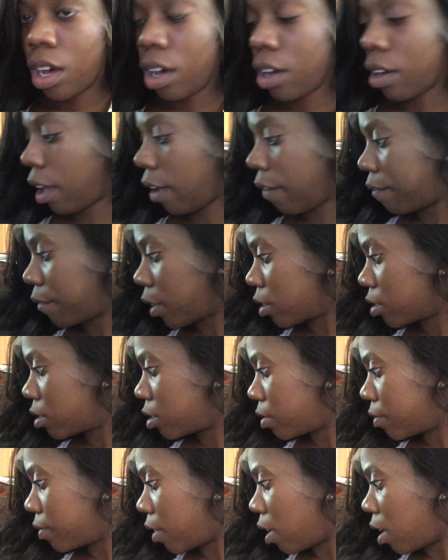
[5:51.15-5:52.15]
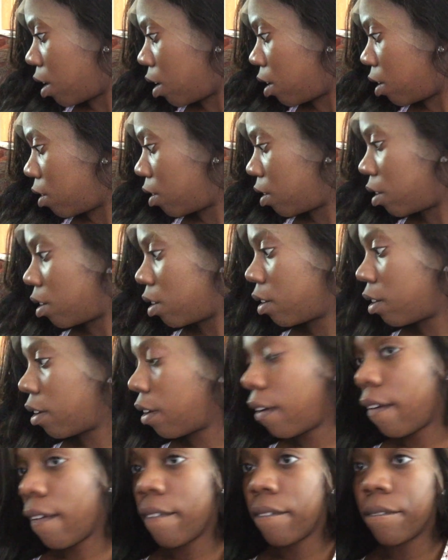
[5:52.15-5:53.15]
Okay, first of all,
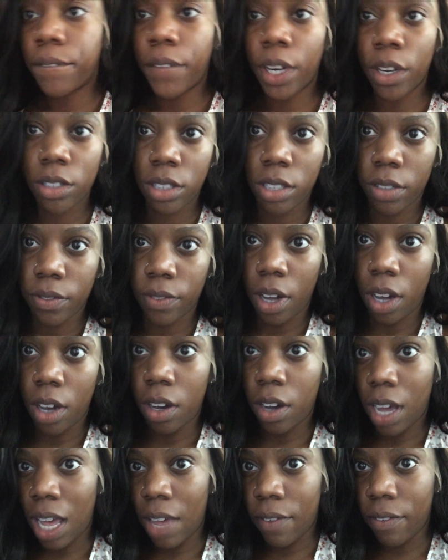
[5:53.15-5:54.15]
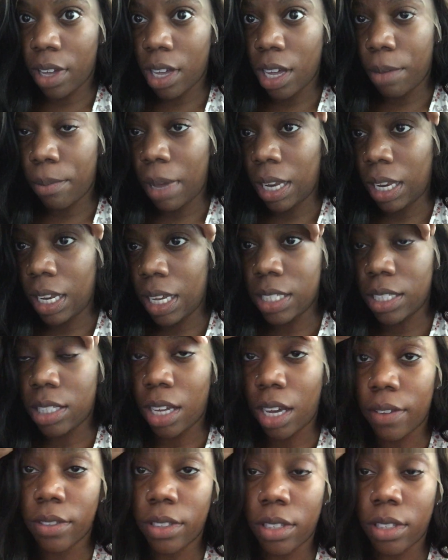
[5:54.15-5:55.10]
first of all, I haven't cut my lace off.